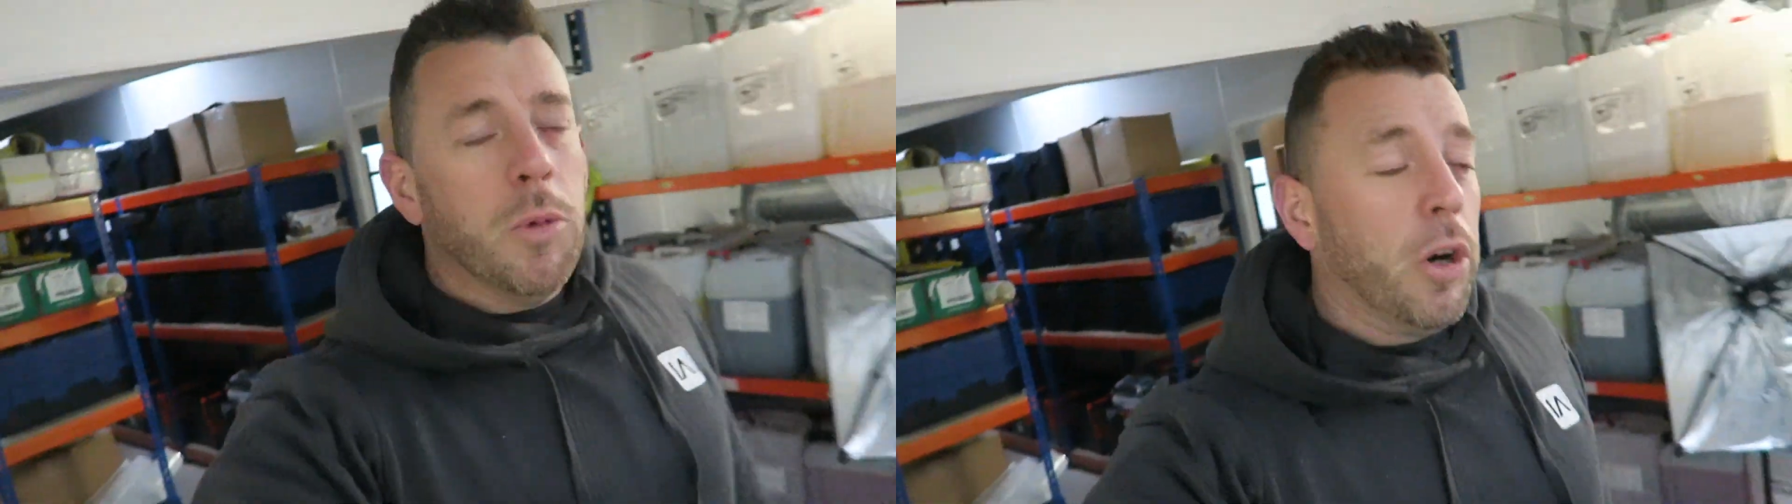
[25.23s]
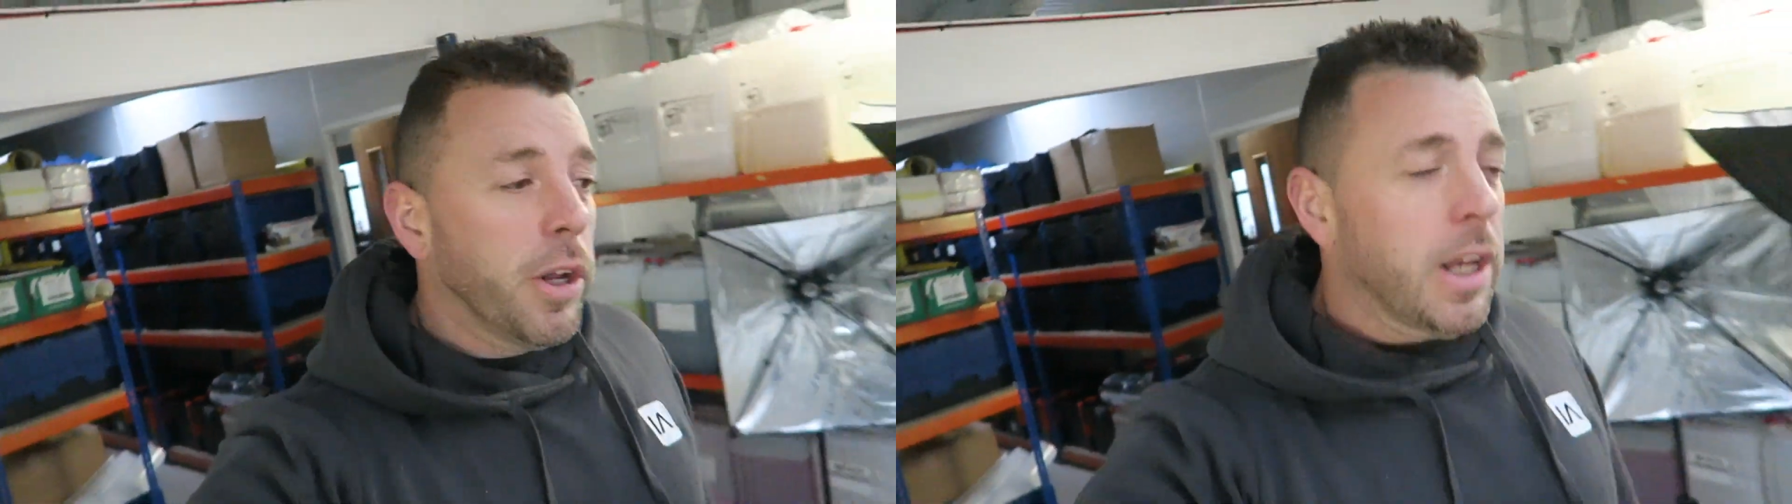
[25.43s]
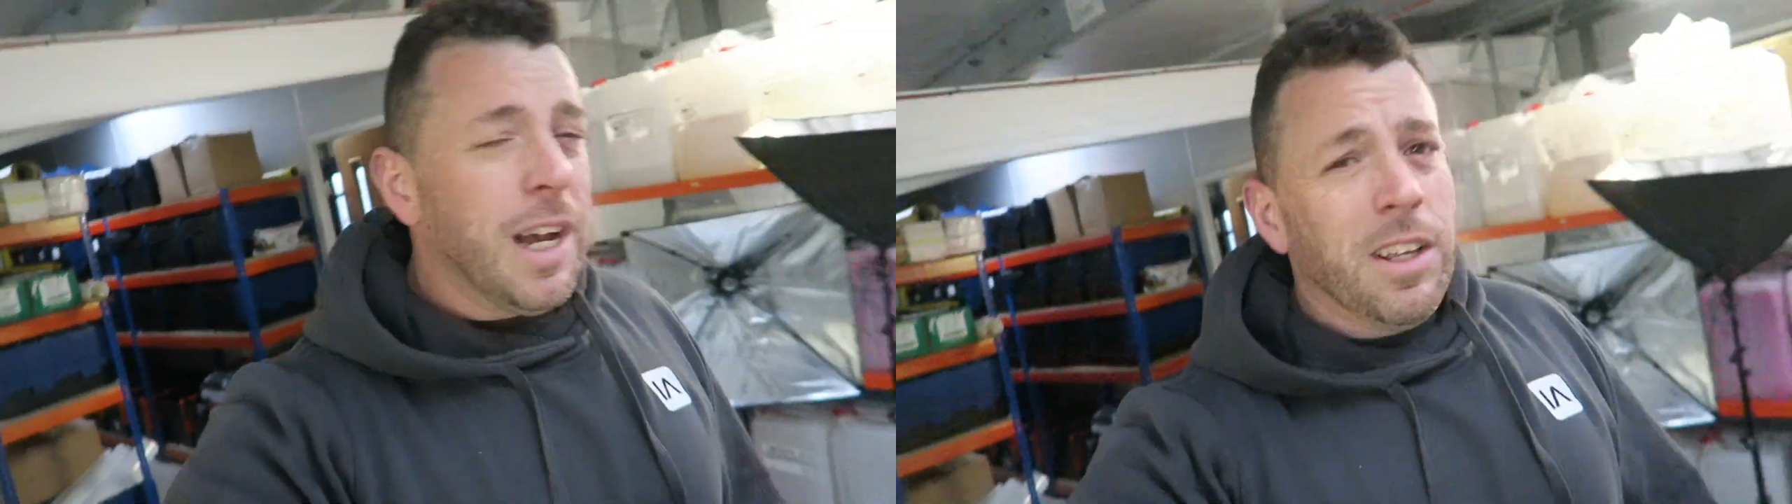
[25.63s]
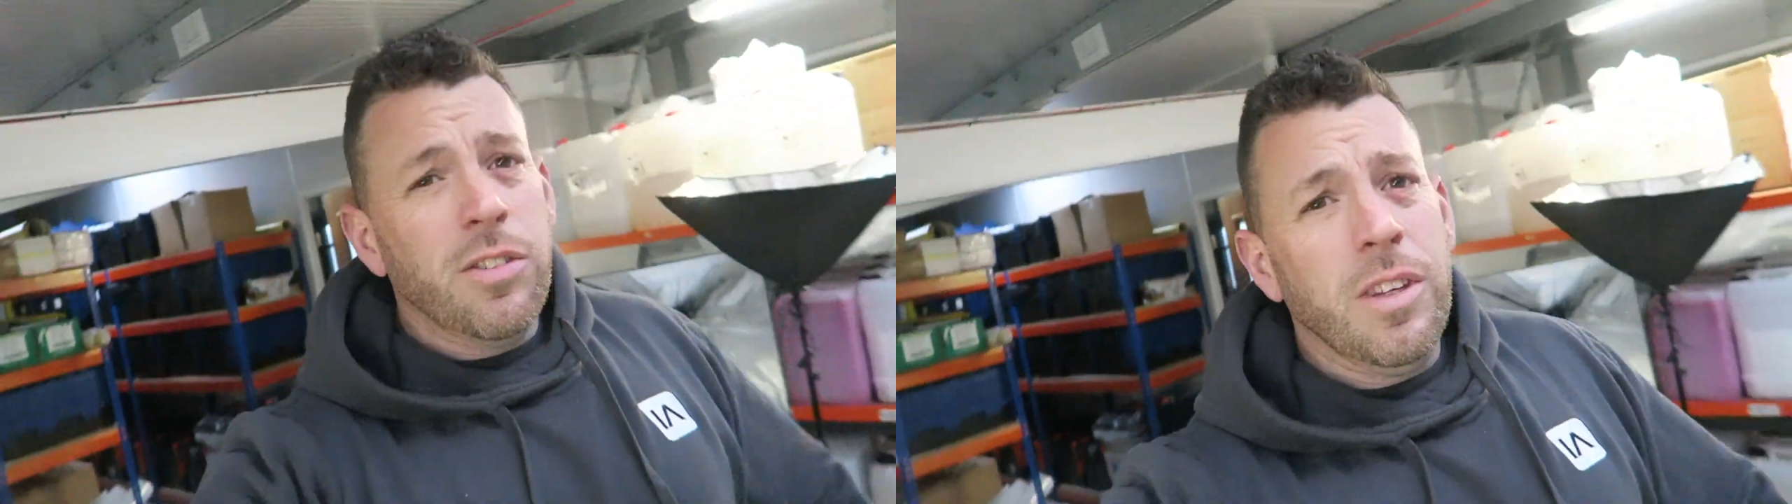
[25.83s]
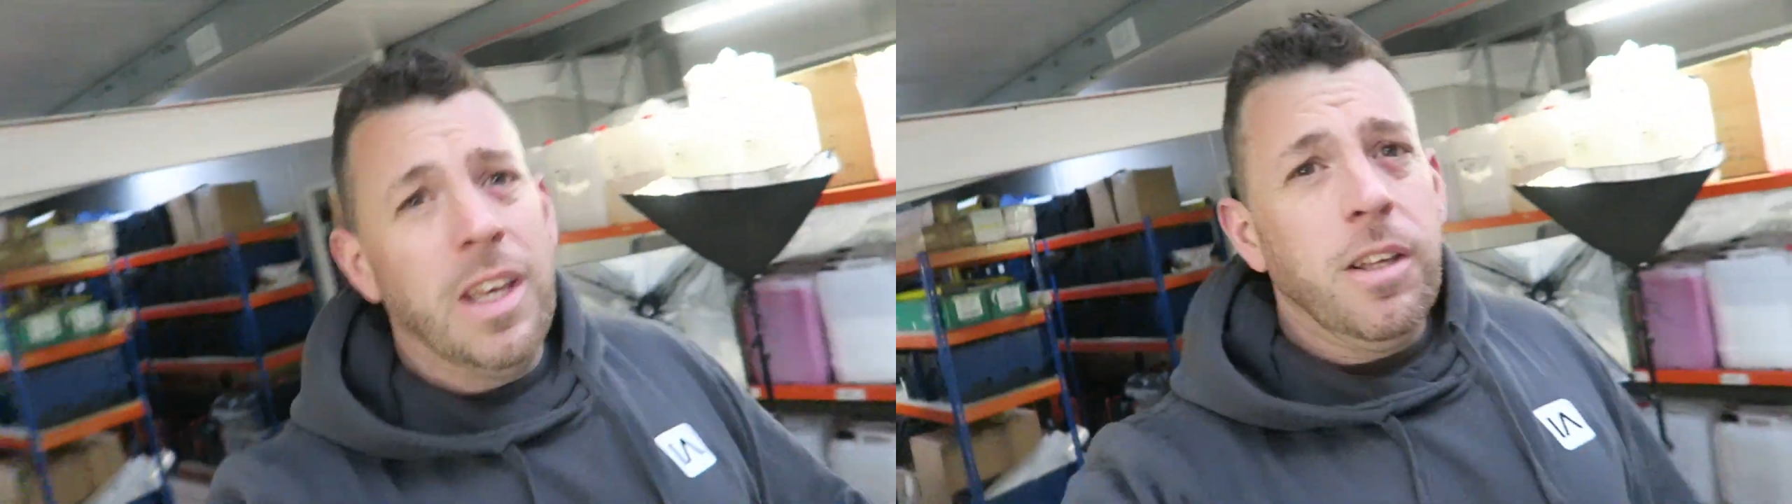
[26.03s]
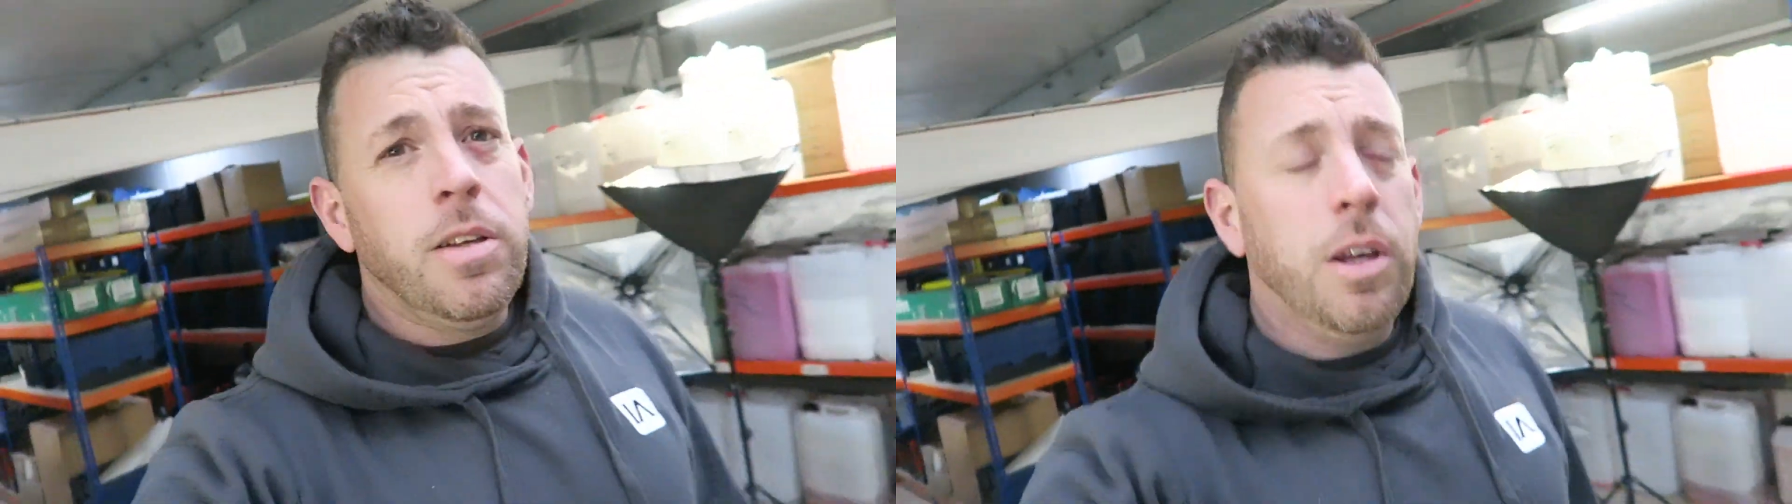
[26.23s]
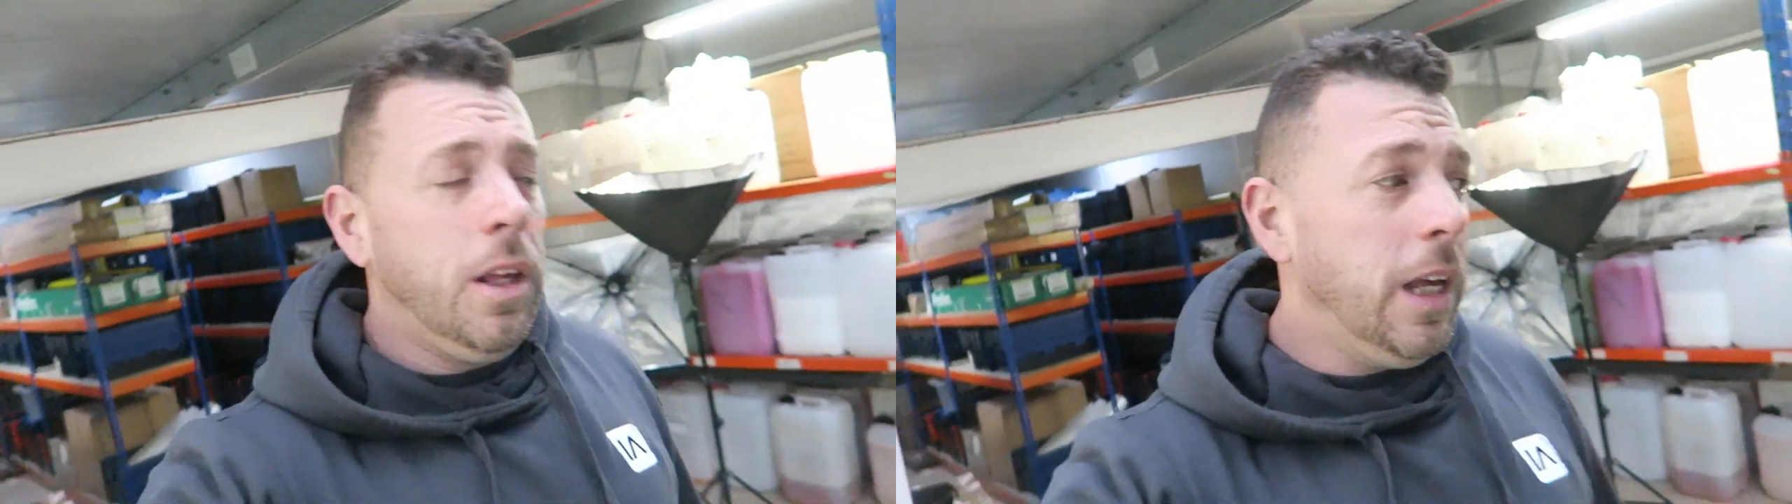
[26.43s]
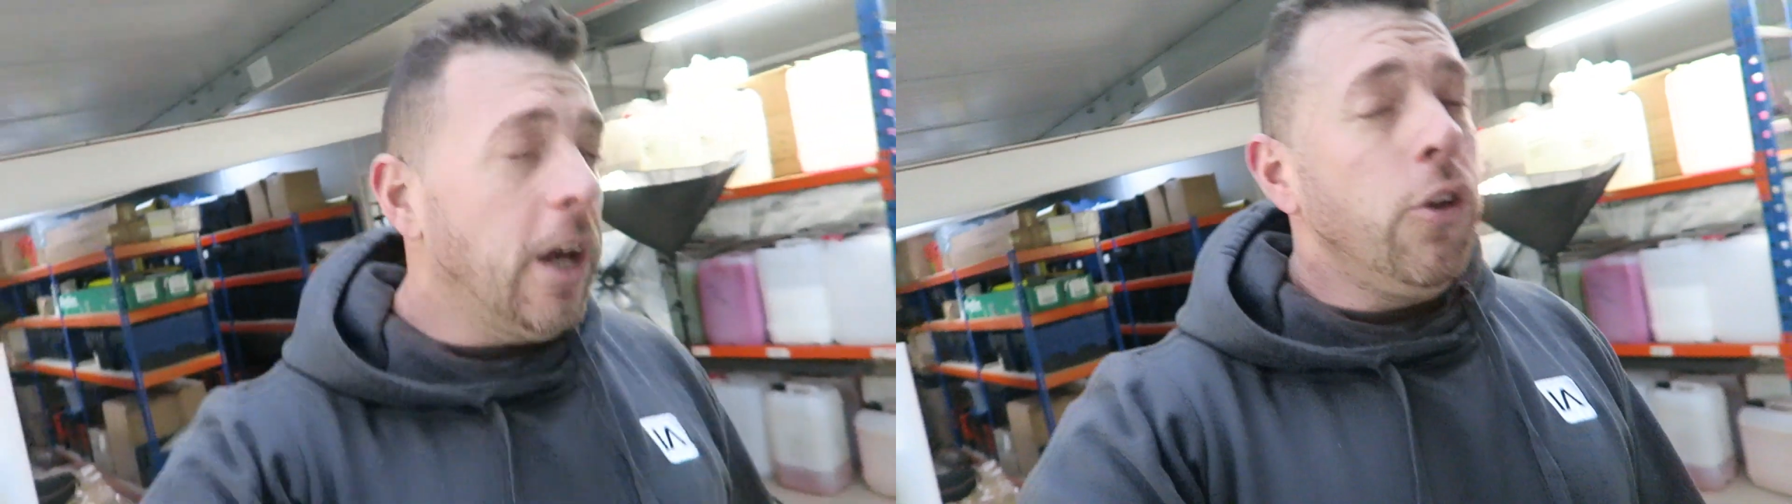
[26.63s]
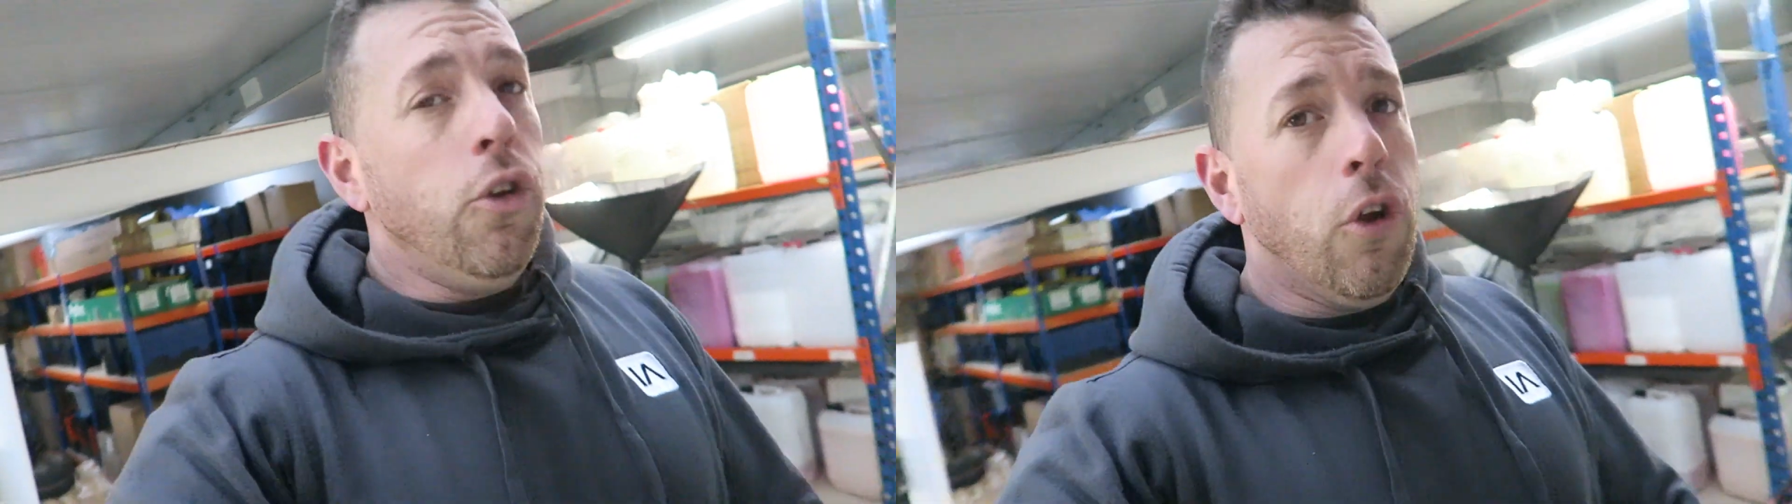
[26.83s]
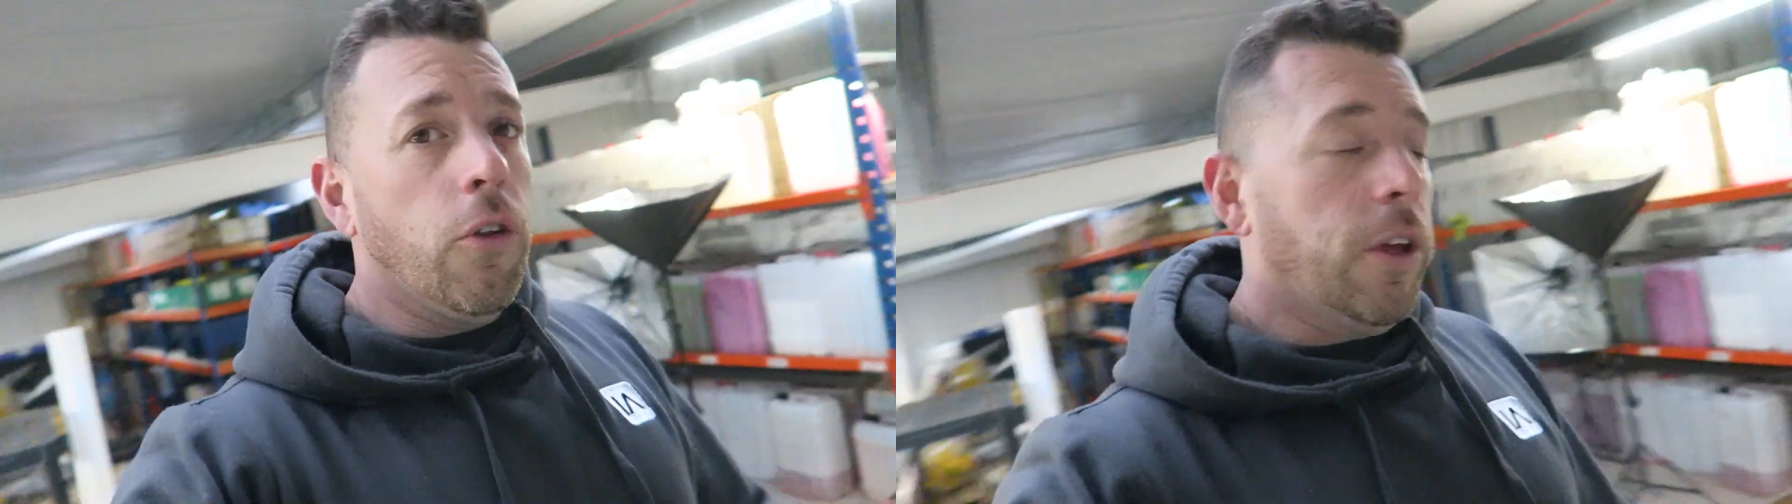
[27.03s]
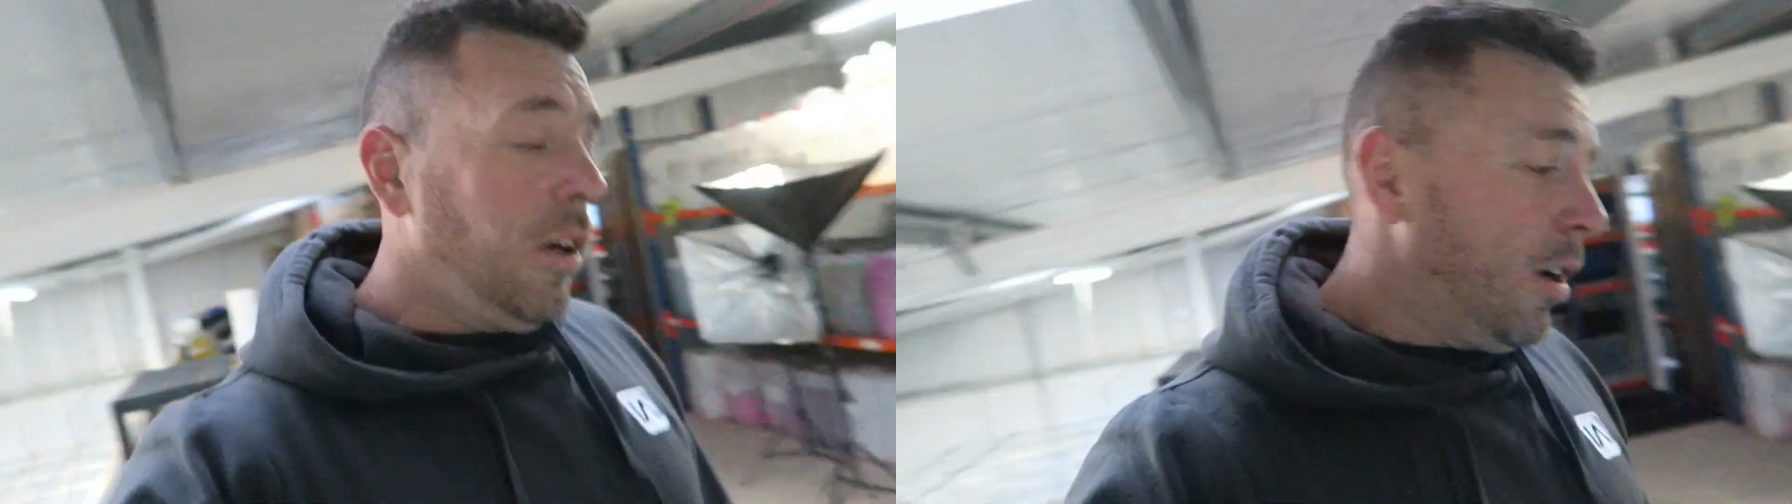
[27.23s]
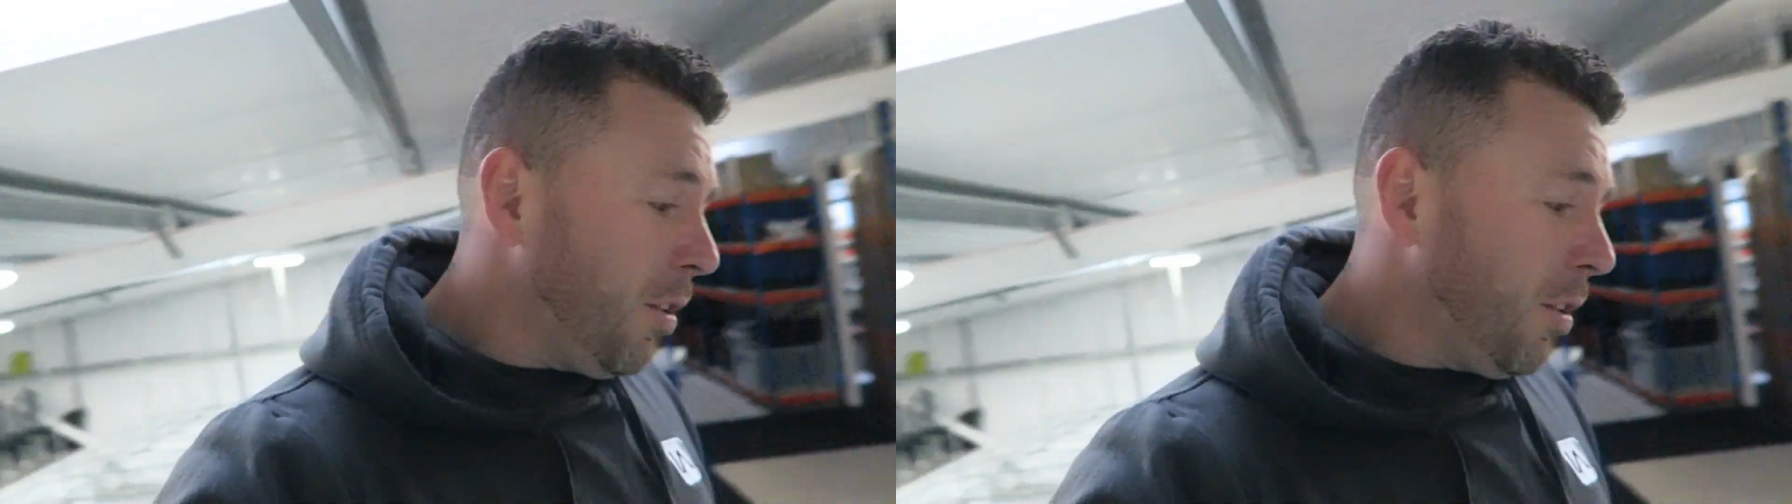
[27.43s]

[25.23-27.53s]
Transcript: Morning guys, another